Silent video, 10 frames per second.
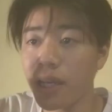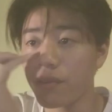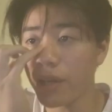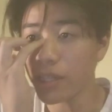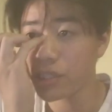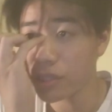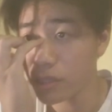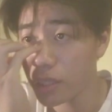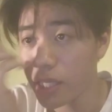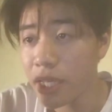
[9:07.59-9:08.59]

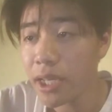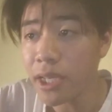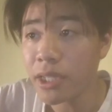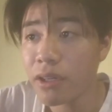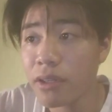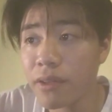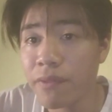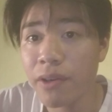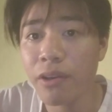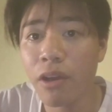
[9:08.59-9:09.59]
reaction is not
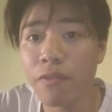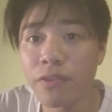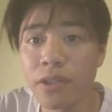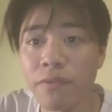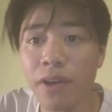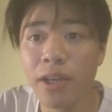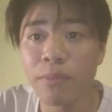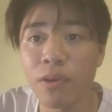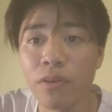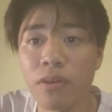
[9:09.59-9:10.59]
very often
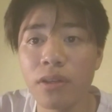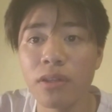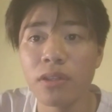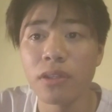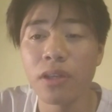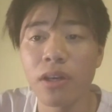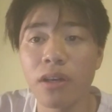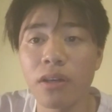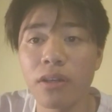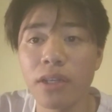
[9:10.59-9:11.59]
available,
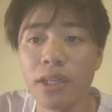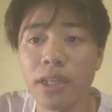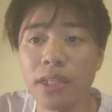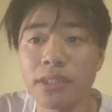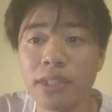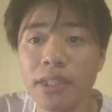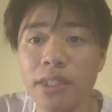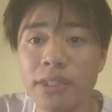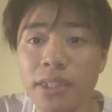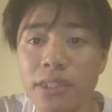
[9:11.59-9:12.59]
nor is it
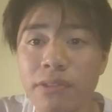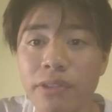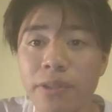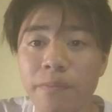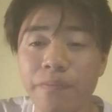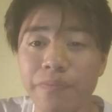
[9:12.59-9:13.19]
necessary.